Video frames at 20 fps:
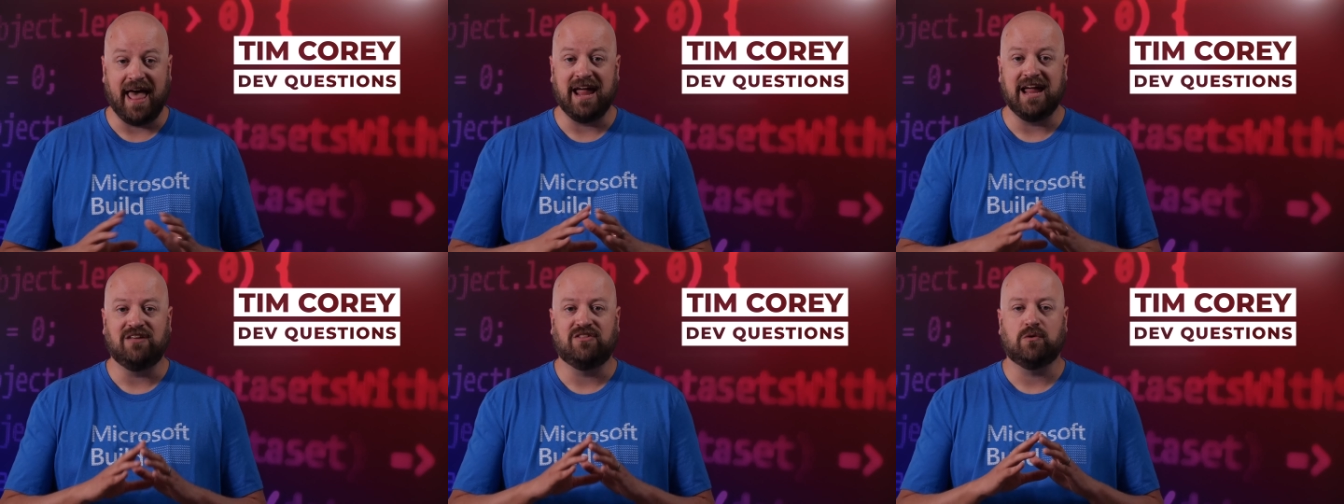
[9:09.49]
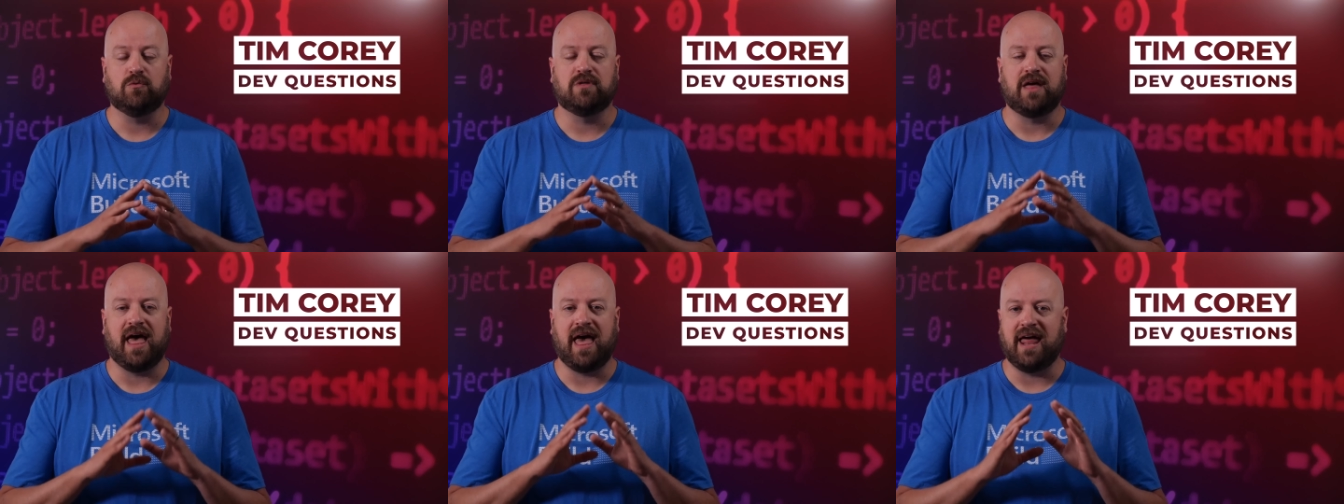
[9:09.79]

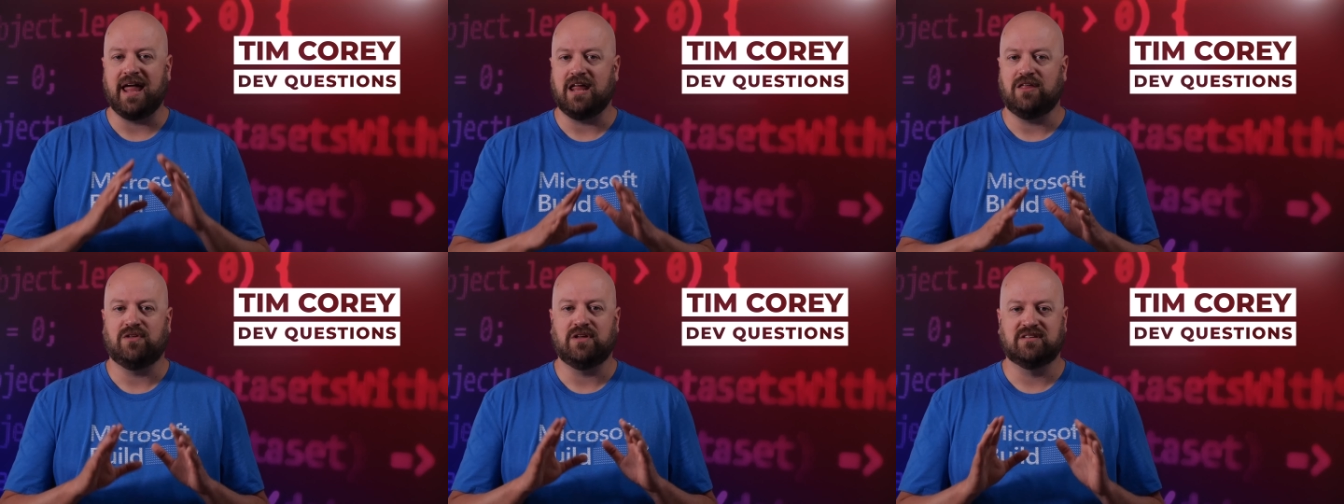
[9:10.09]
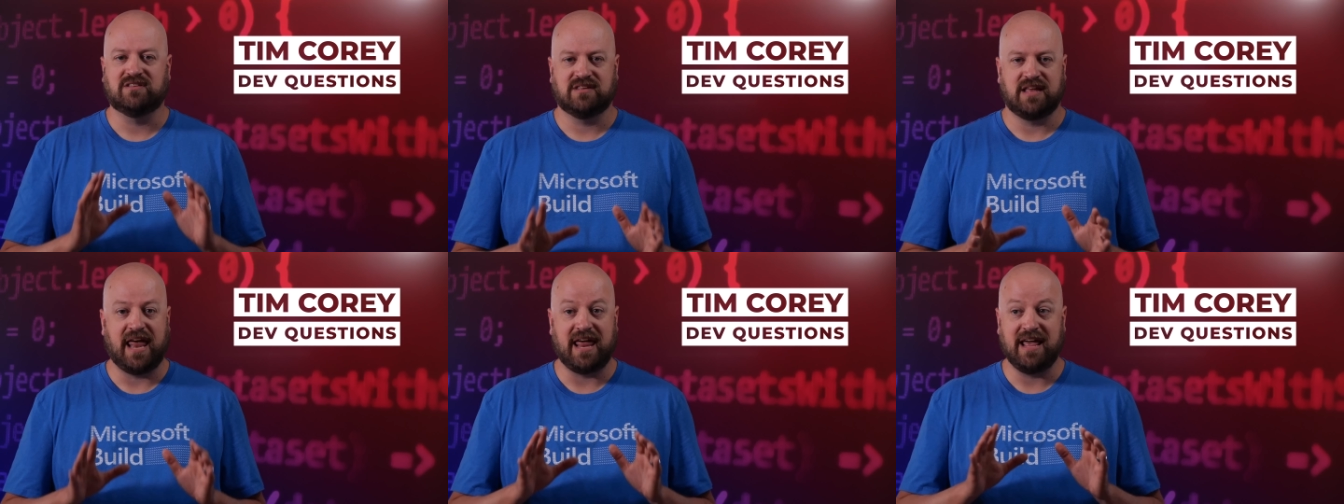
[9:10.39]
Anything with
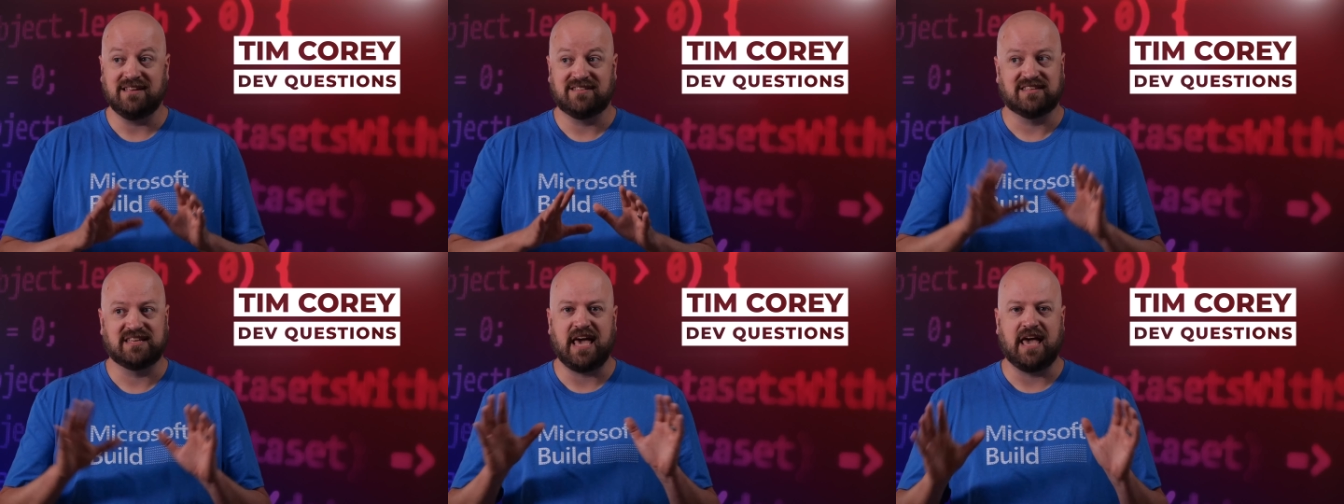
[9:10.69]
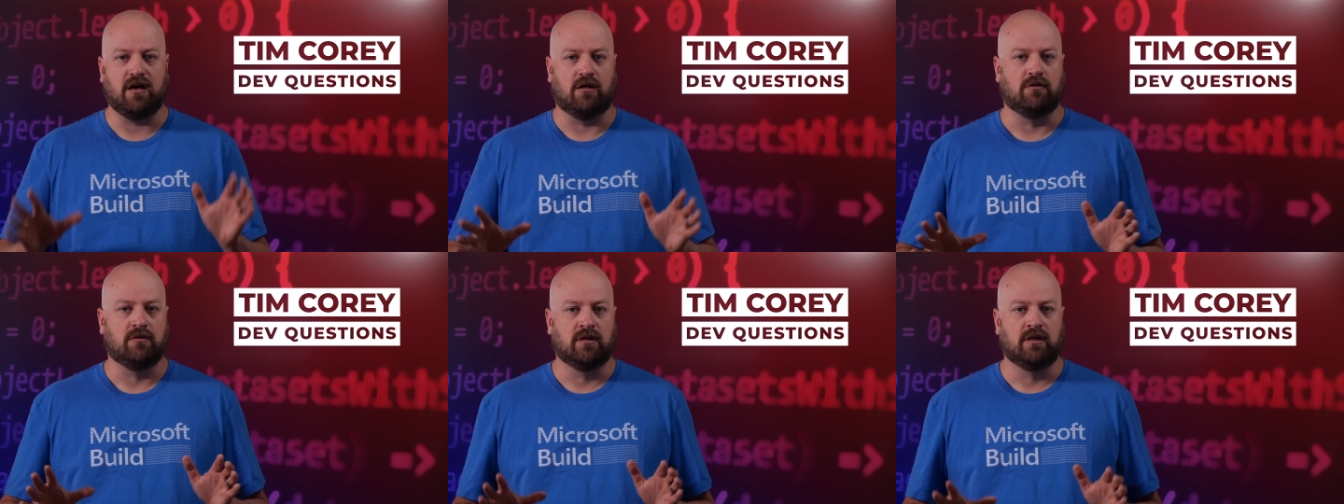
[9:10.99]
any
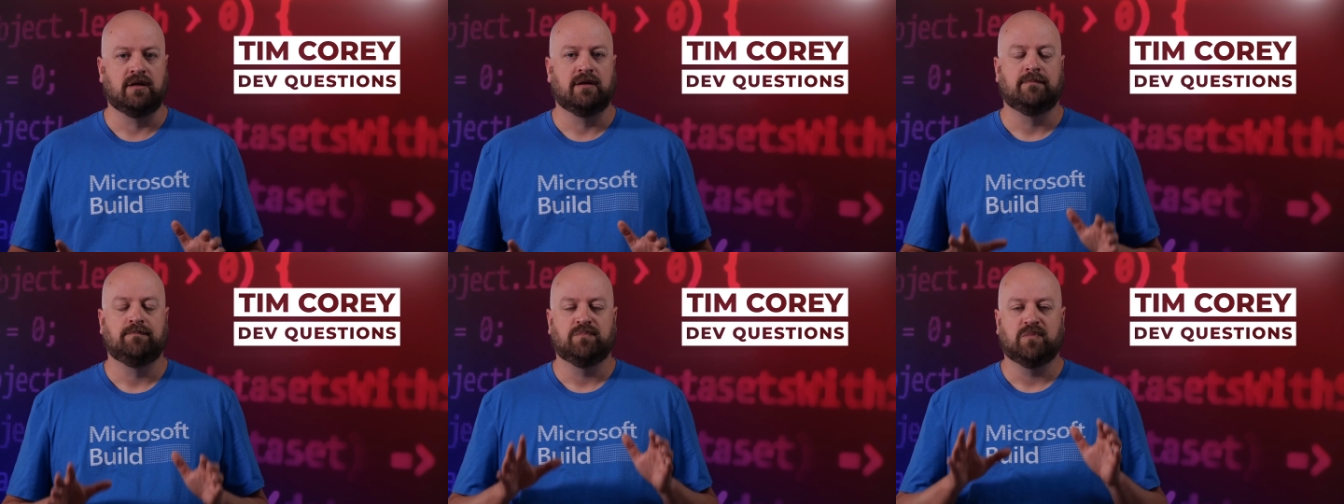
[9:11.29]
scale